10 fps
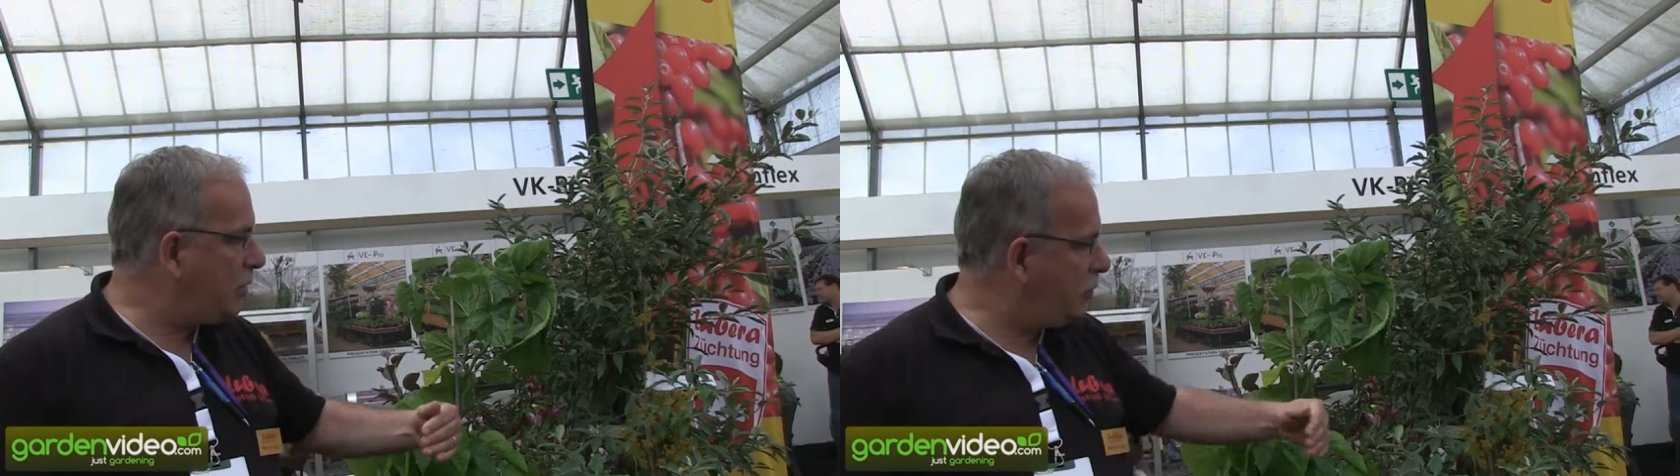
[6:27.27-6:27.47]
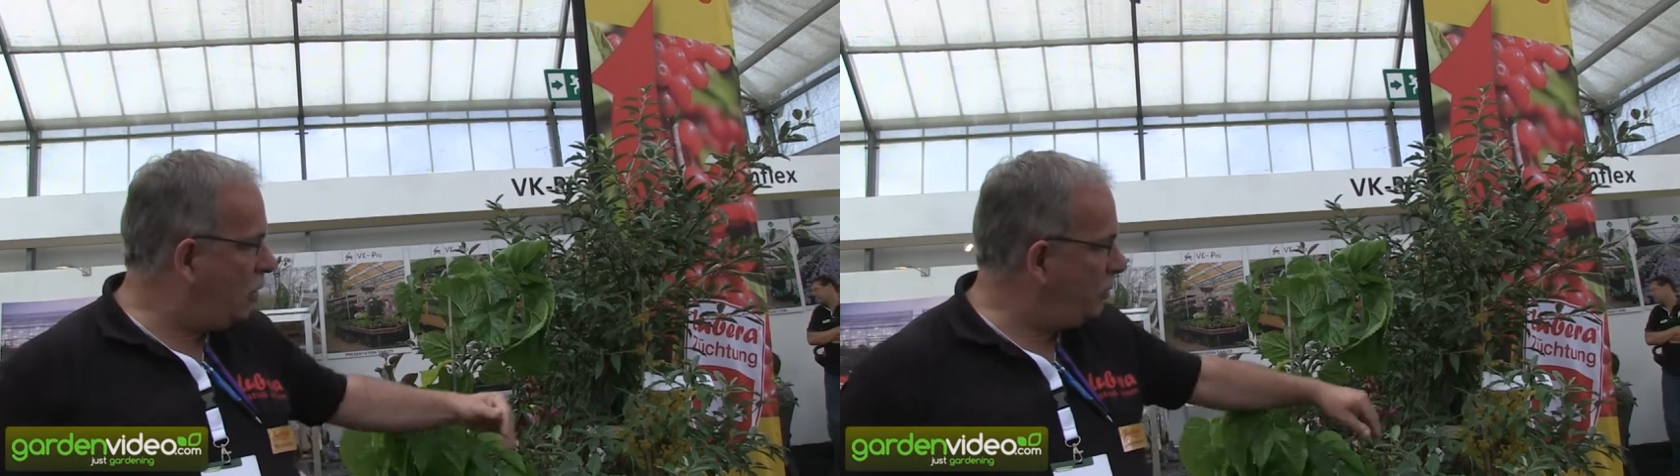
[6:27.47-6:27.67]

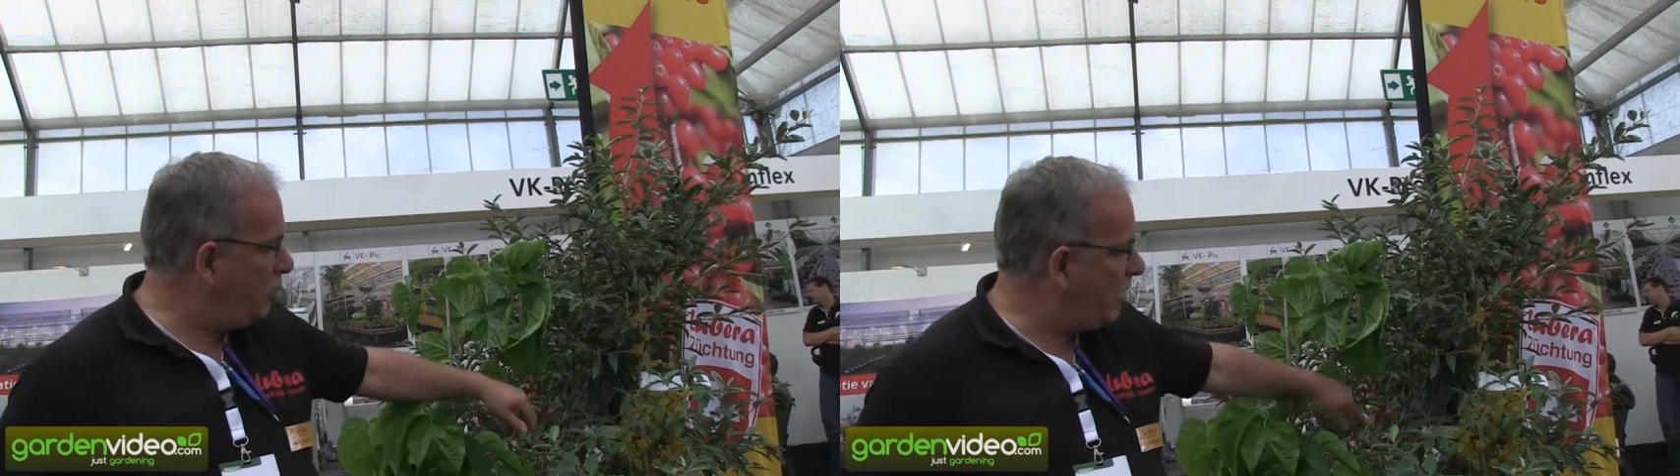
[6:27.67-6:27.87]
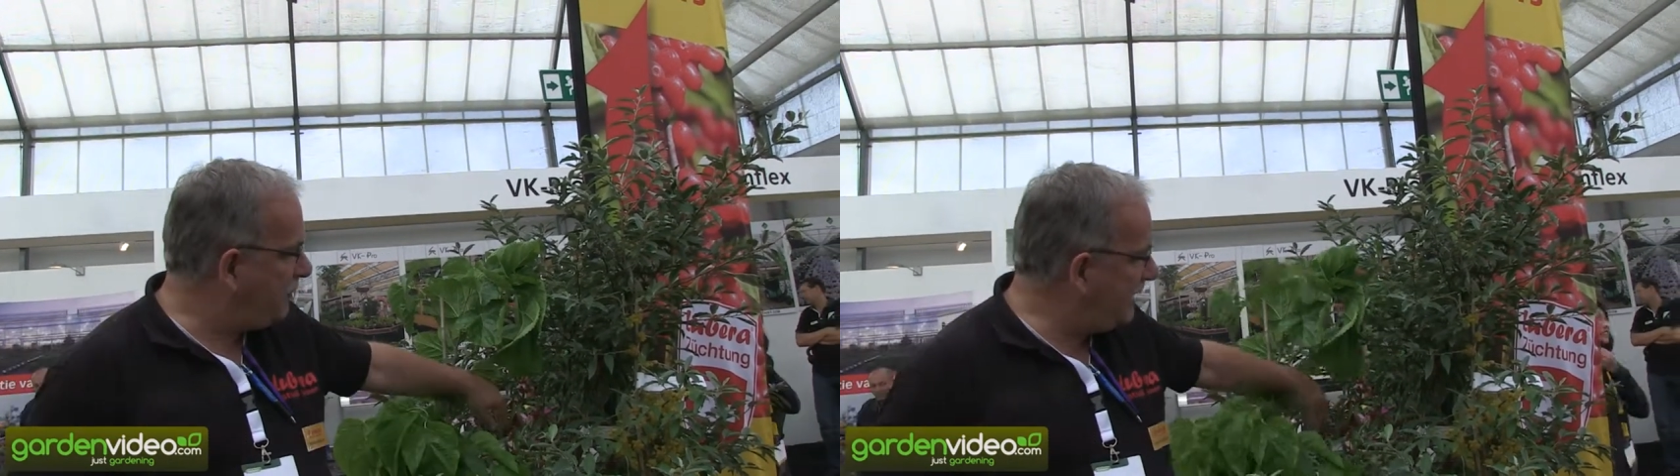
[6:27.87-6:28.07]
October,
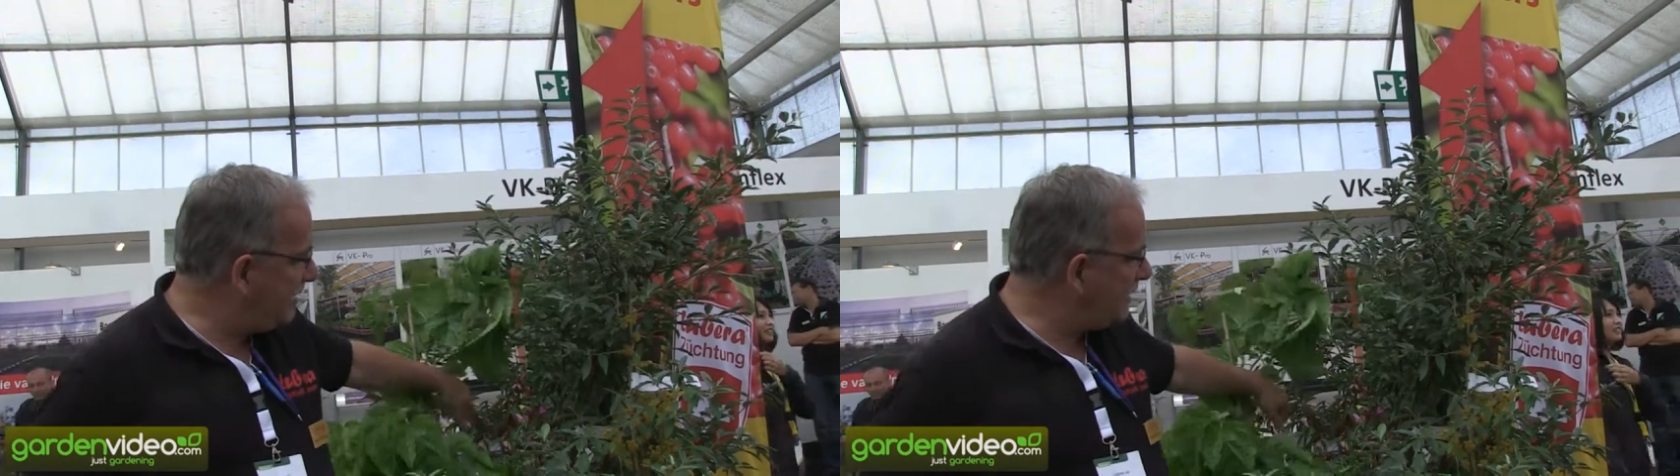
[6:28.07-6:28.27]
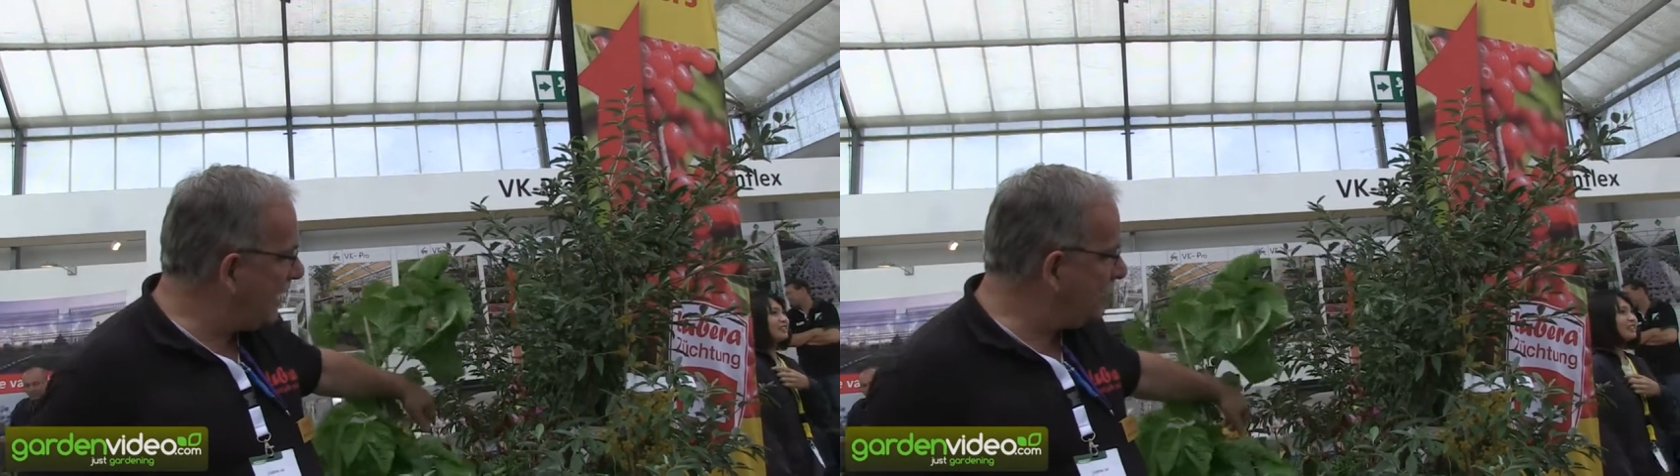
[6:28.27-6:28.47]
we have
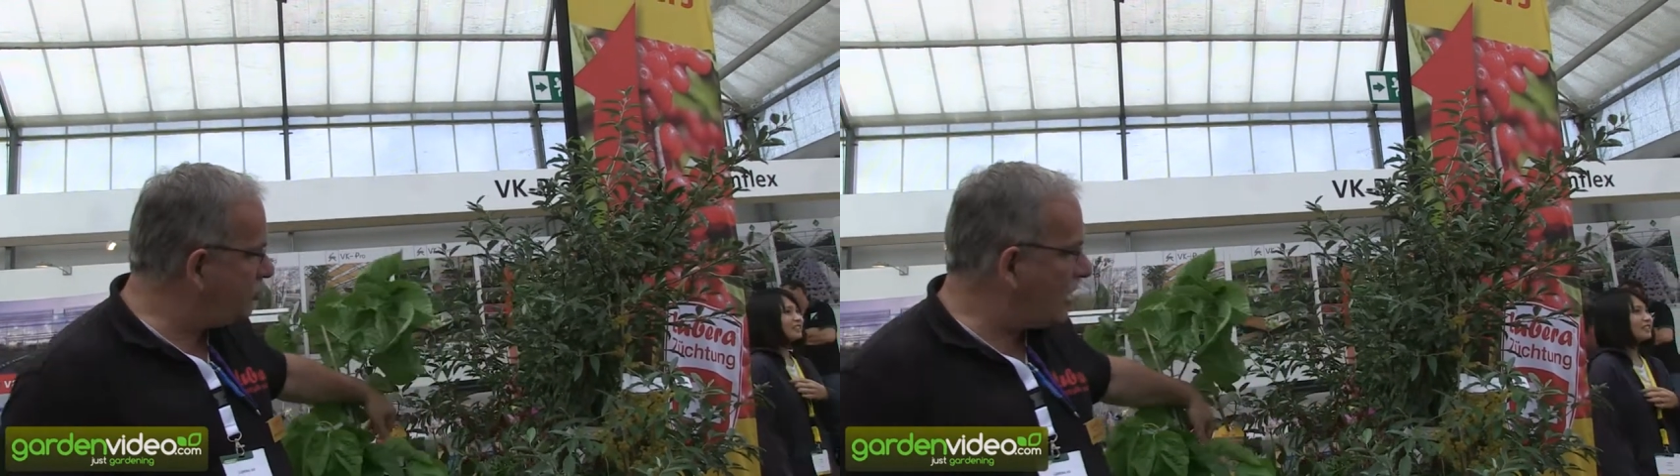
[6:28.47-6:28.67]
these nice